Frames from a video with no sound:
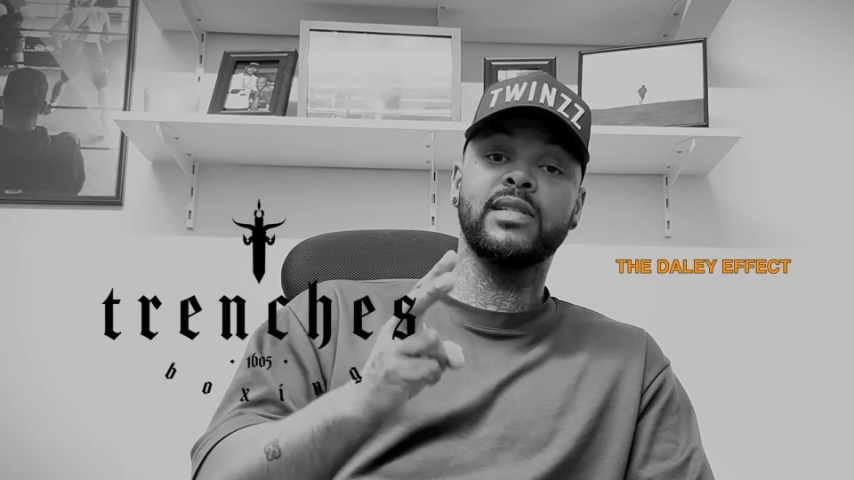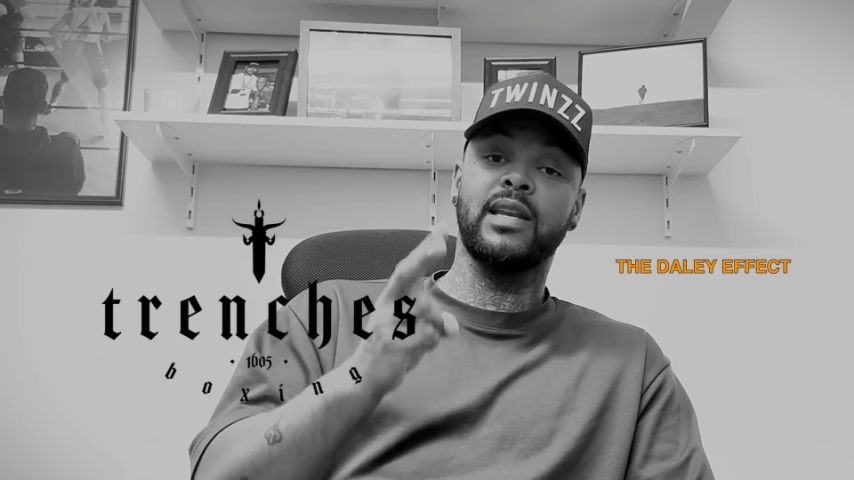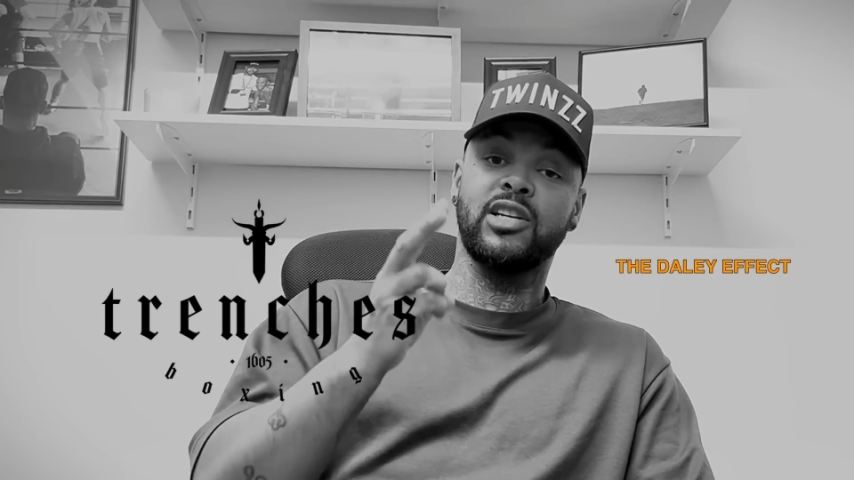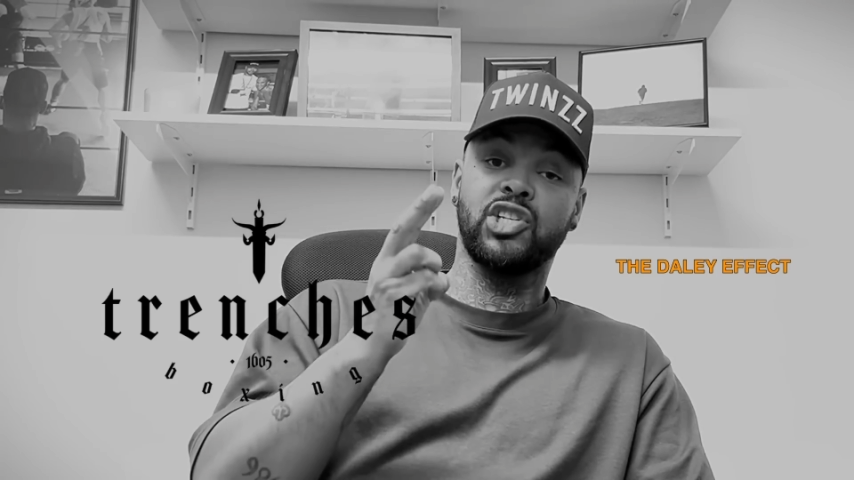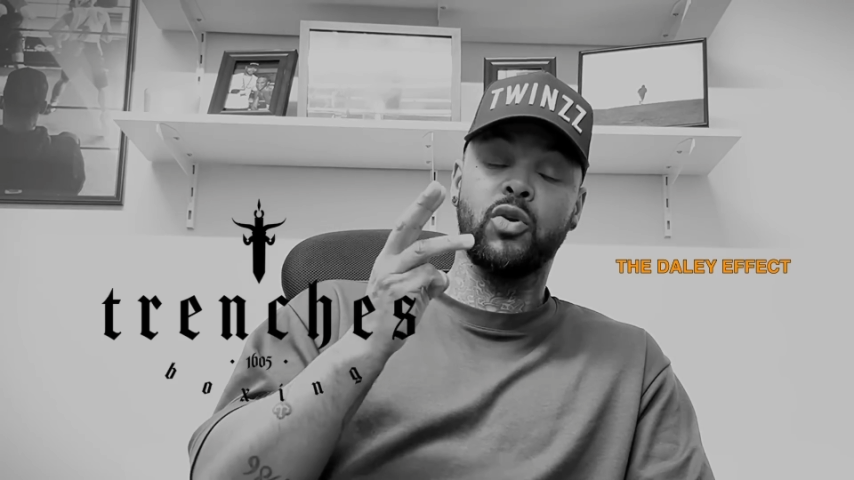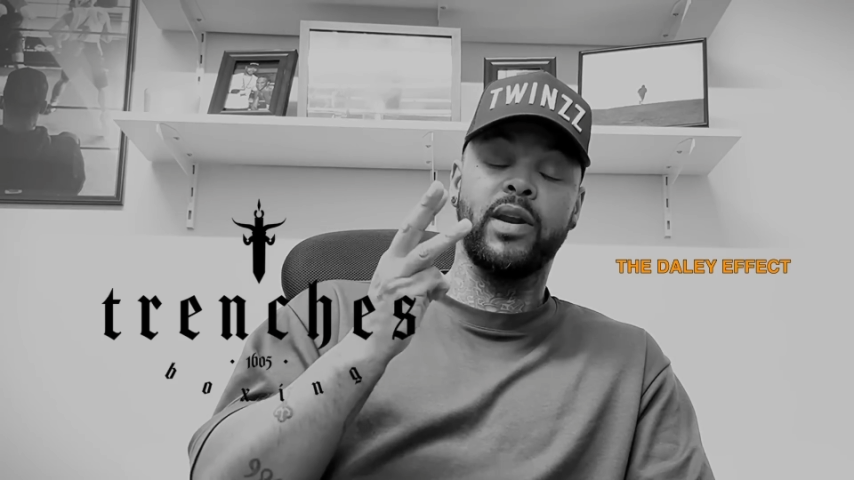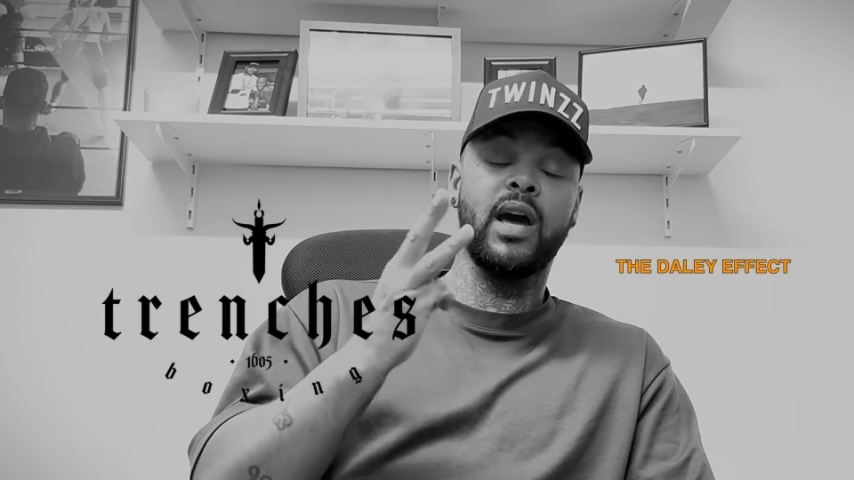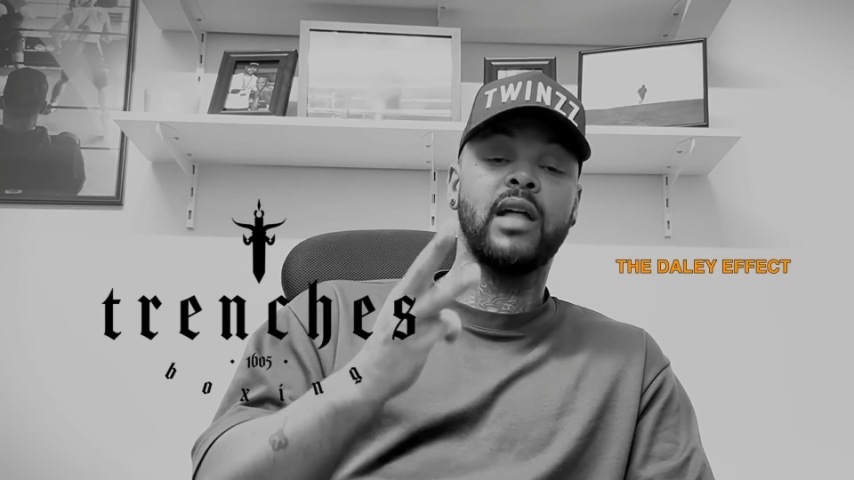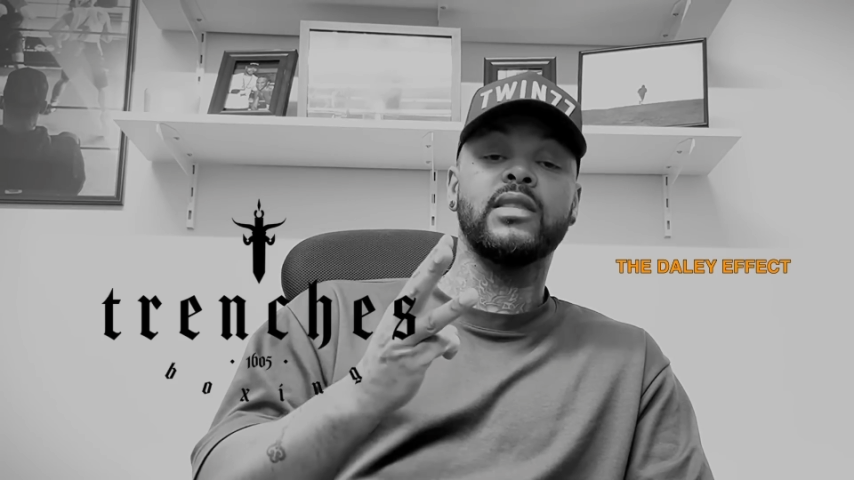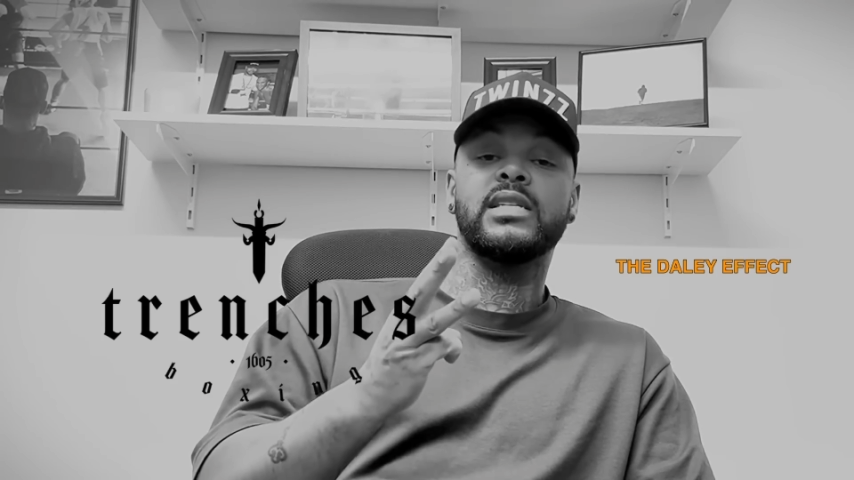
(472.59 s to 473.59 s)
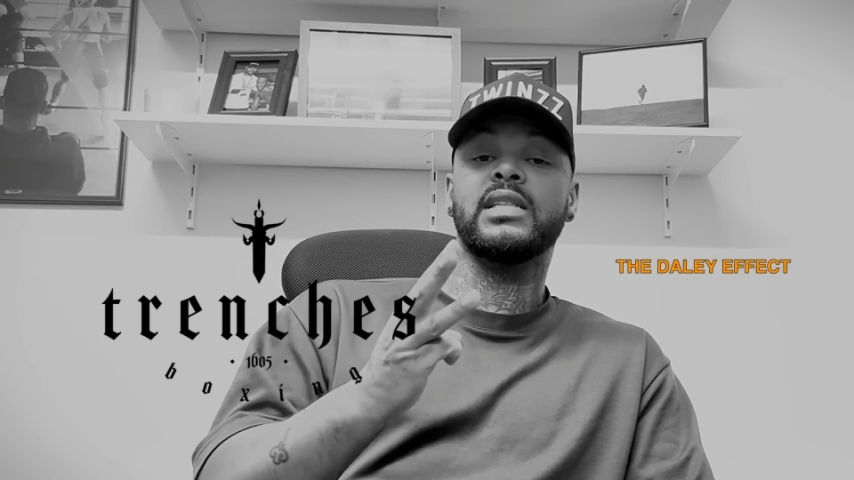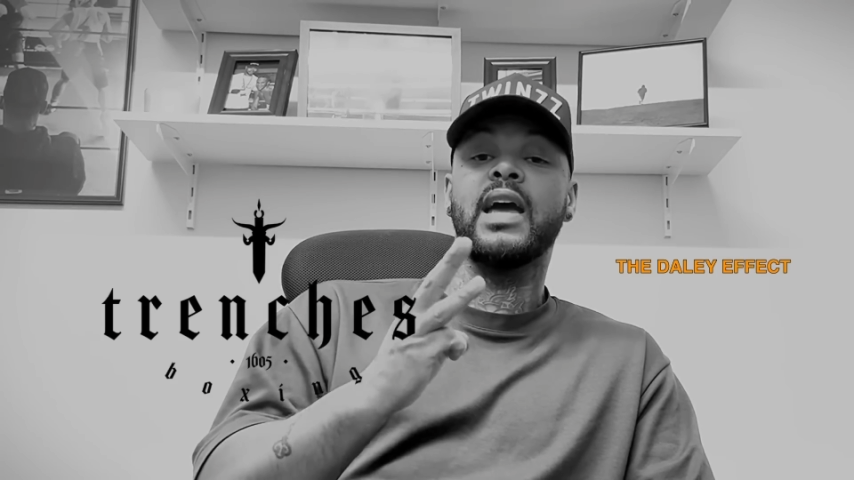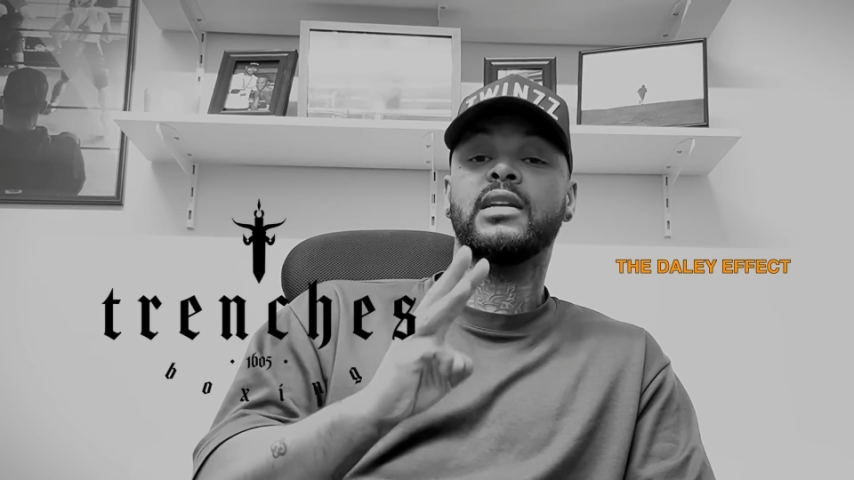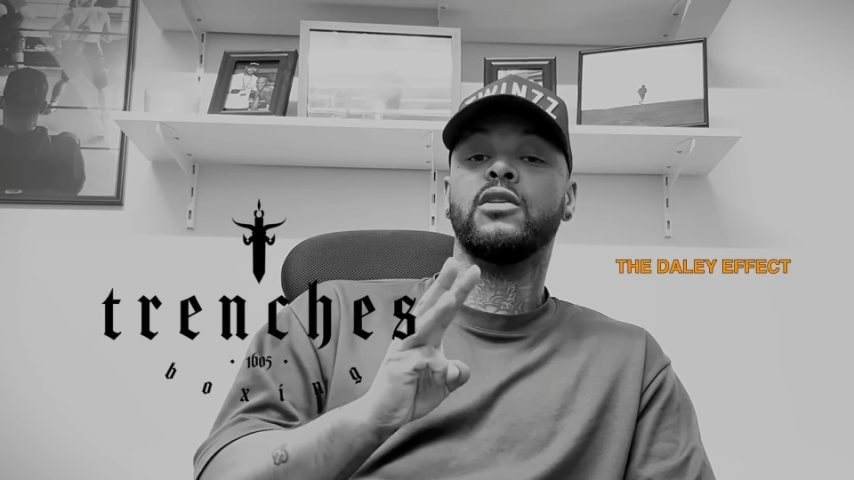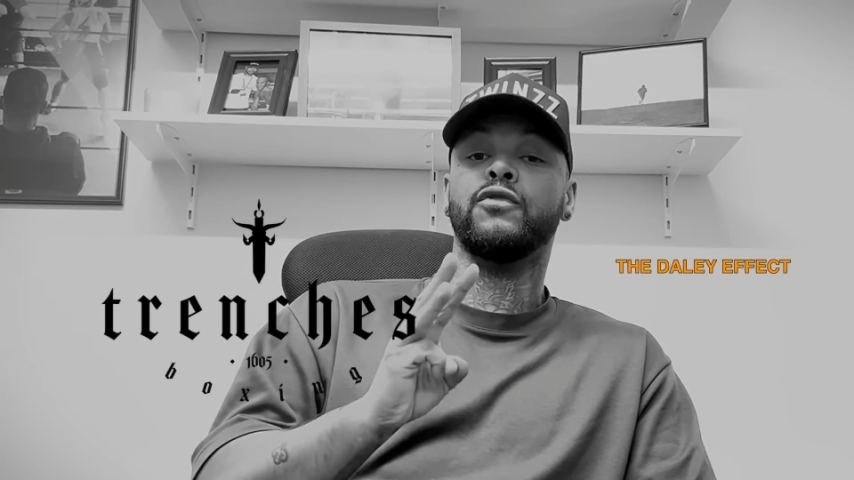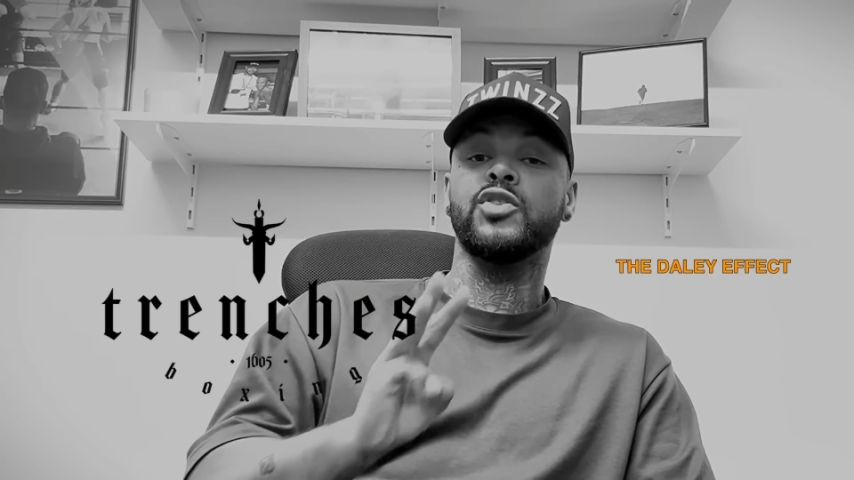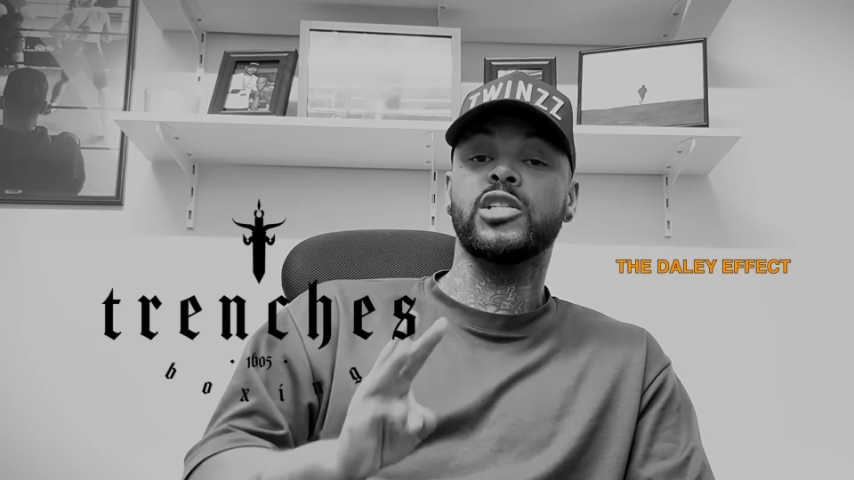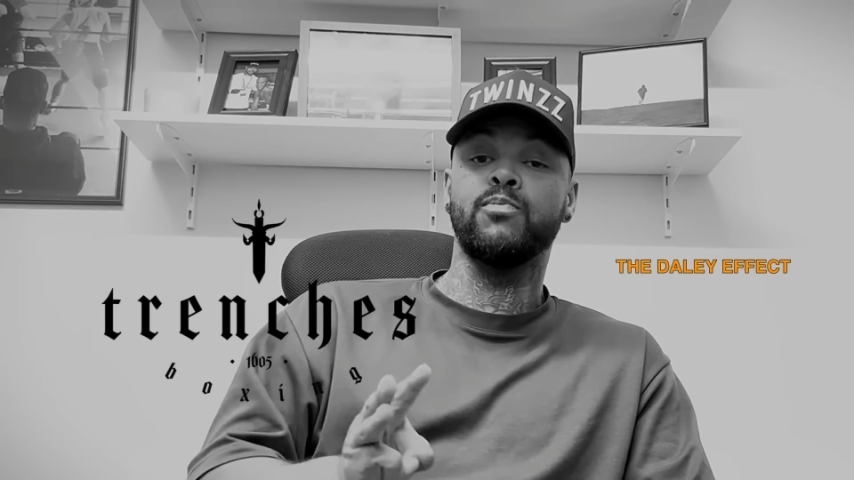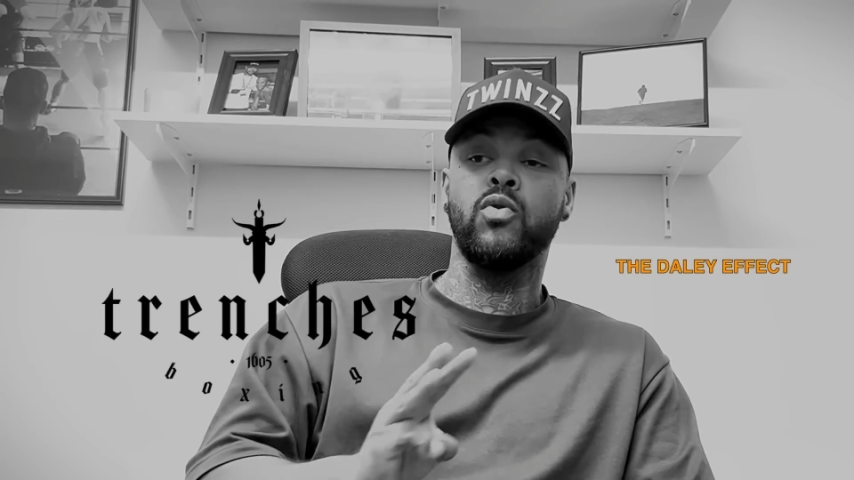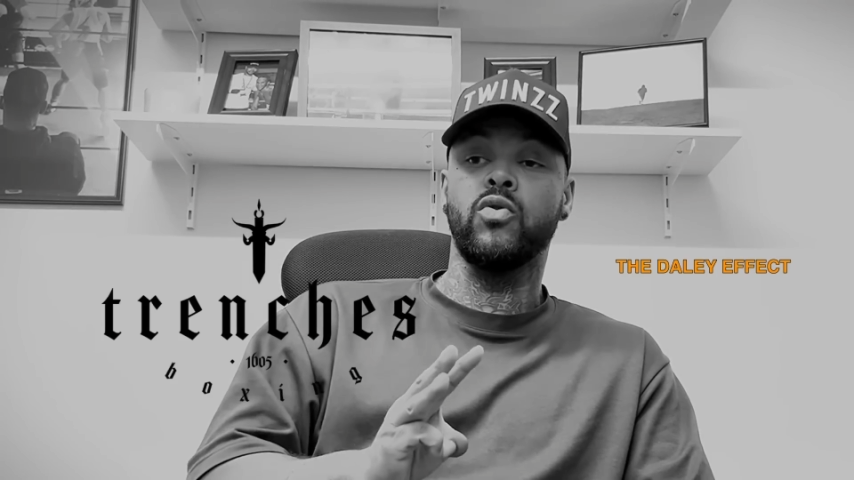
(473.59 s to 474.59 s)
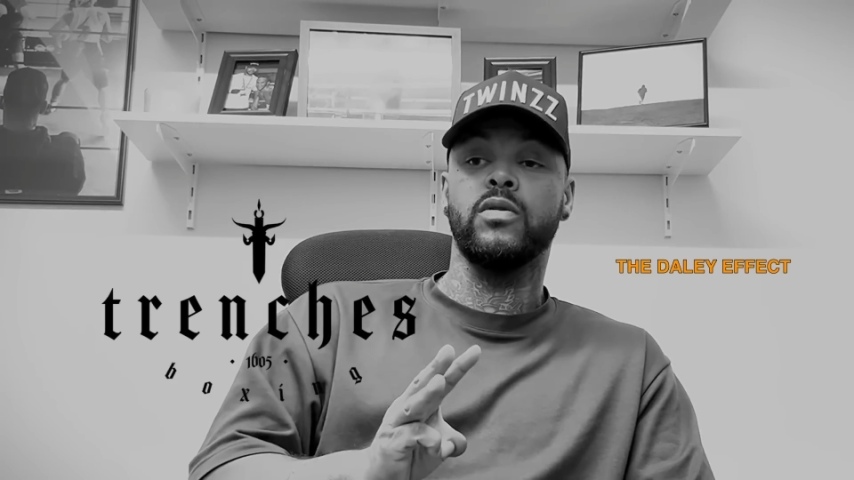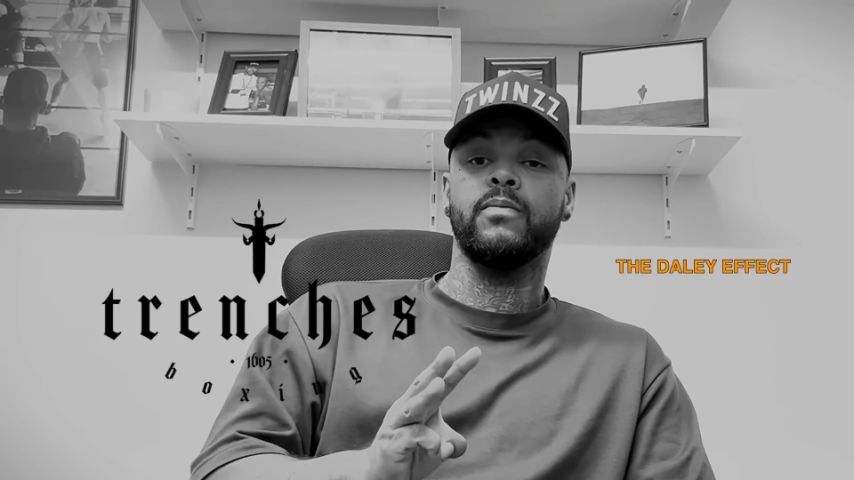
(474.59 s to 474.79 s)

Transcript: and that's showing an understanding of the sport.